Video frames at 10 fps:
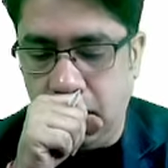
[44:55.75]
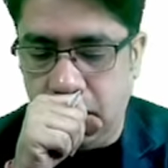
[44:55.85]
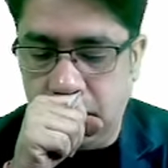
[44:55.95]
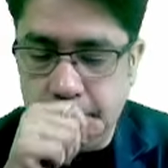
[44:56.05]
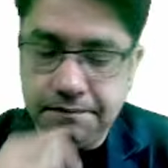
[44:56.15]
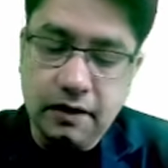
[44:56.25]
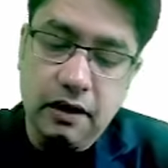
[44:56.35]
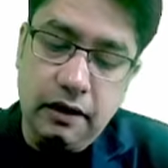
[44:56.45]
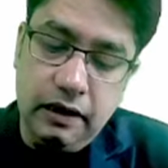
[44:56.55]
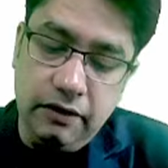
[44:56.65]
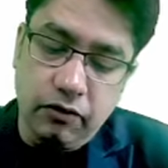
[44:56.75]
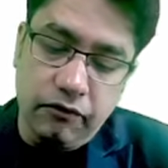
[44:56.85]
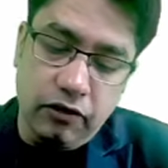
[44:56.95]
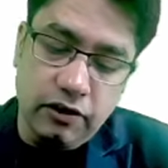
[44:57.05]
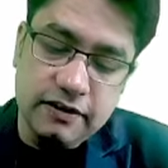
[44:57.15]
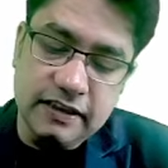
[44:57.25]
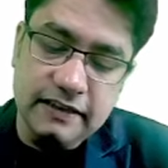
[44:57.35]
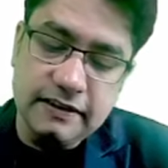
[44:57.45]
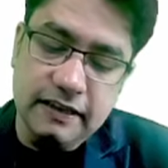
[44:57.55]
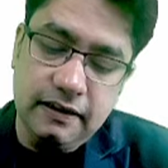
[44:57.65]

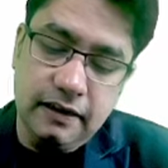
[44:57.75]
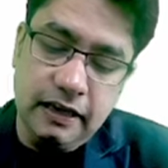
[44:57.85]
Levofloxacin,